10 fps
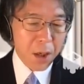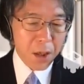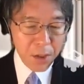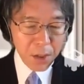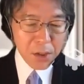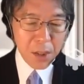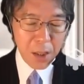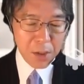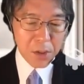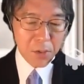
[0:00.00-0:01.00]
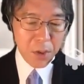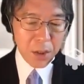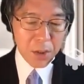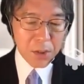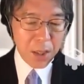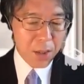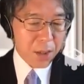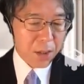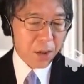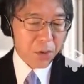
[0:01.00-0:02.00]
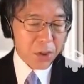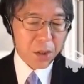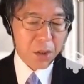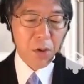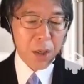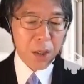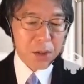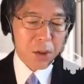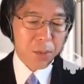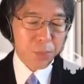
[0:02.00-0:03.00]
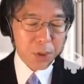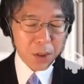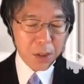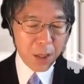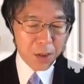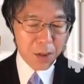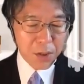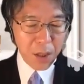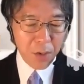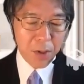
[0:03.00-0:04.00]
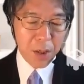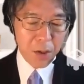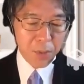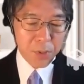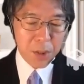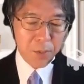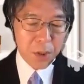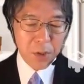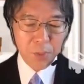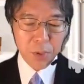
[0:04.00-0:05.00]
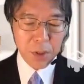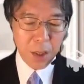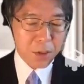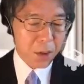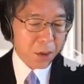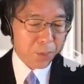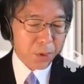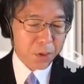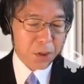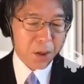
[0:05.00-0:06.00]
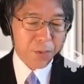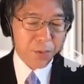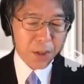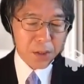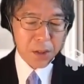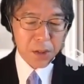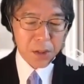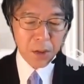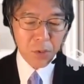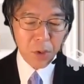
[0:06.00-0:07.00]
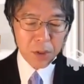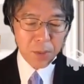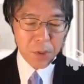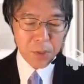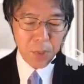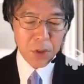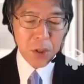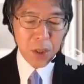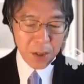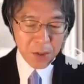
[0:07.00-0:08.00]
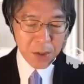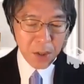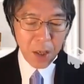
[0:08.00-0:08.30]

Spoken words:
In this sense, we can say that Yoshiko has completed the theory of symmetry-protected topological phases in quantum spin chains.